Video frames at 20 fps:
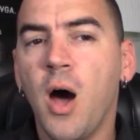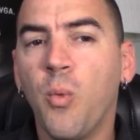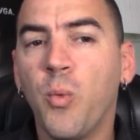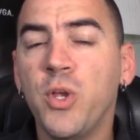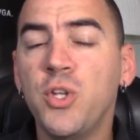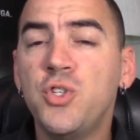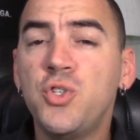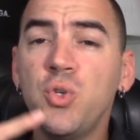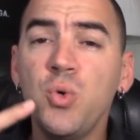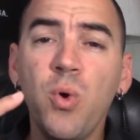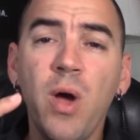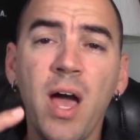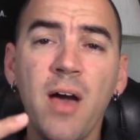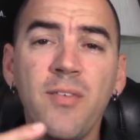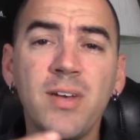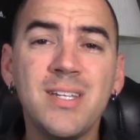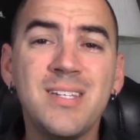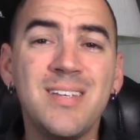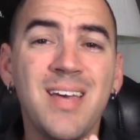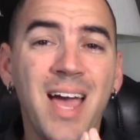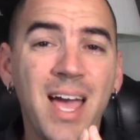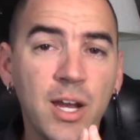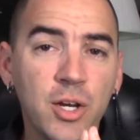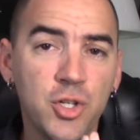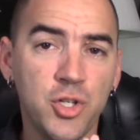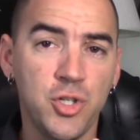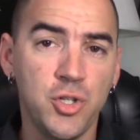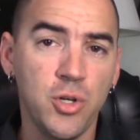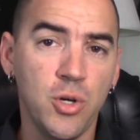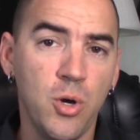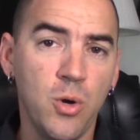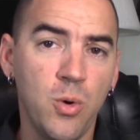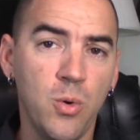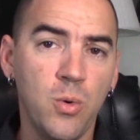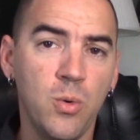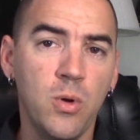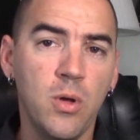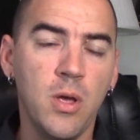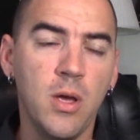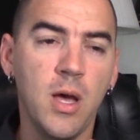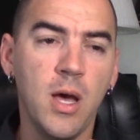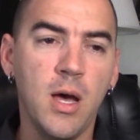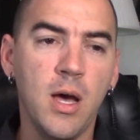We do have a tech show.